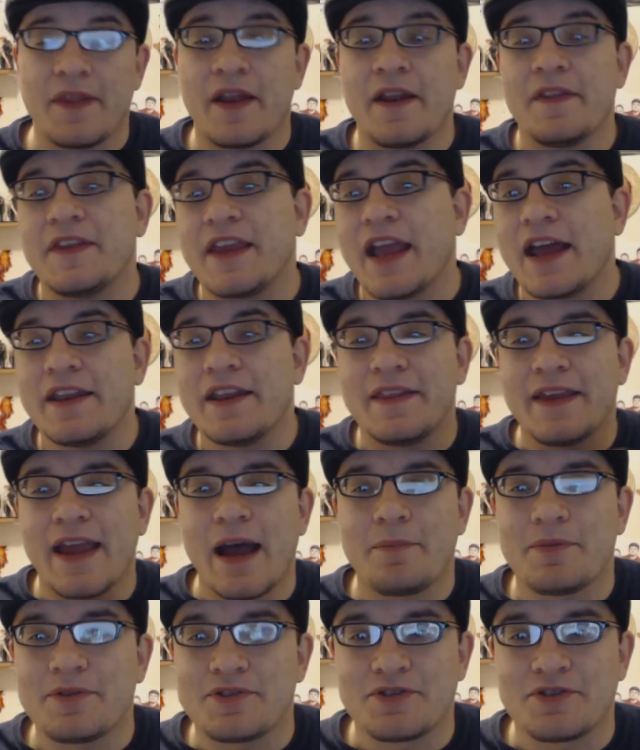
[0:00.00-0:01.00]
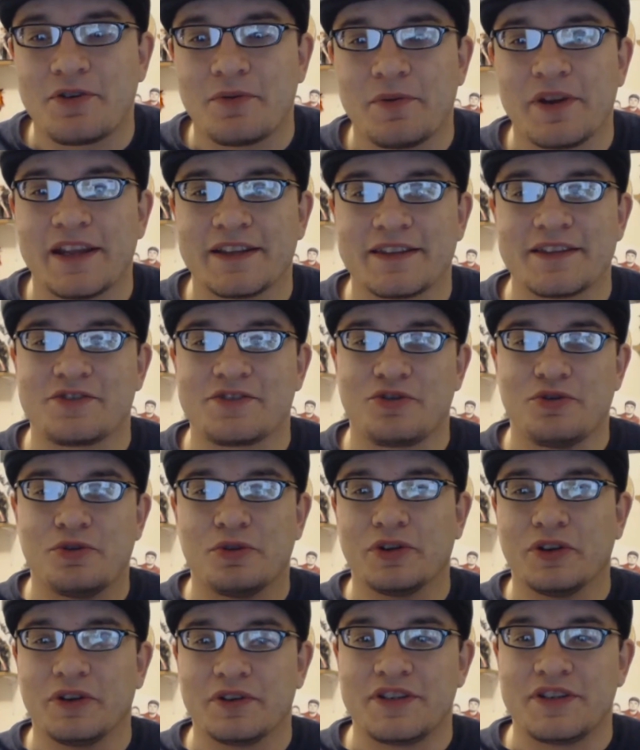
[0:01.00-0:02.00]
And then at the end of the episode, we get this
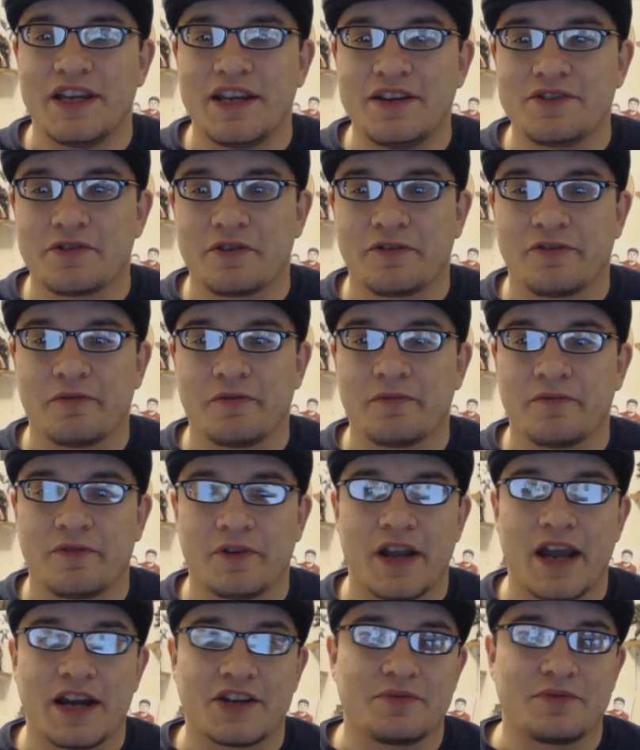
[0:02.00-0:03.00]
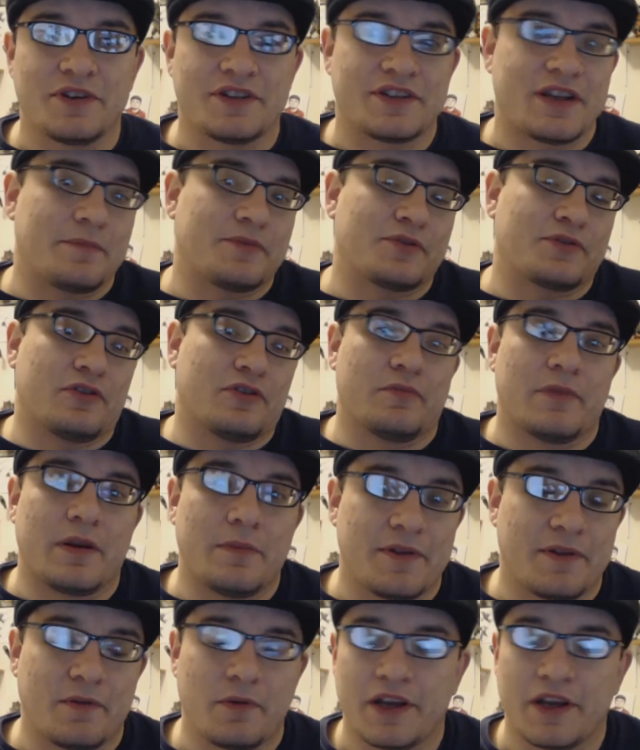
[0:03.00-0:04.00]
cool little teaser for next week's episode, or
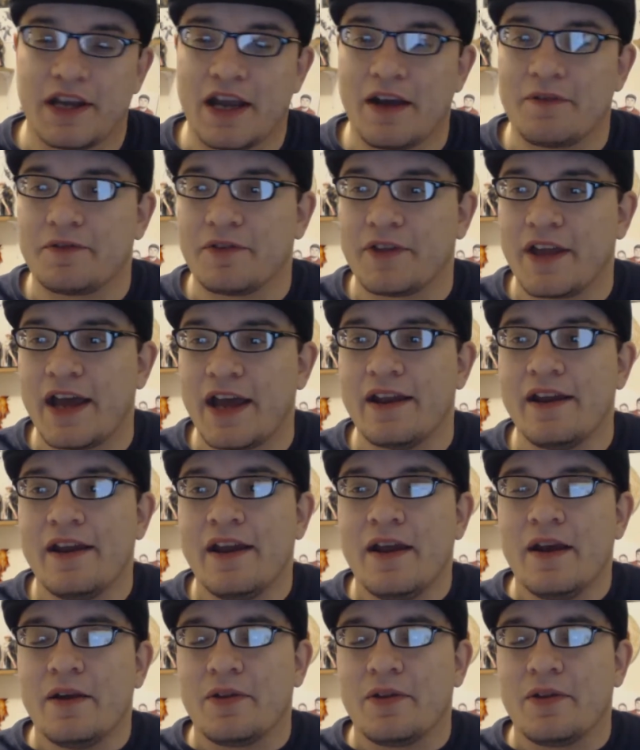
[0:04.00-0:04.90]
maybe the week after that,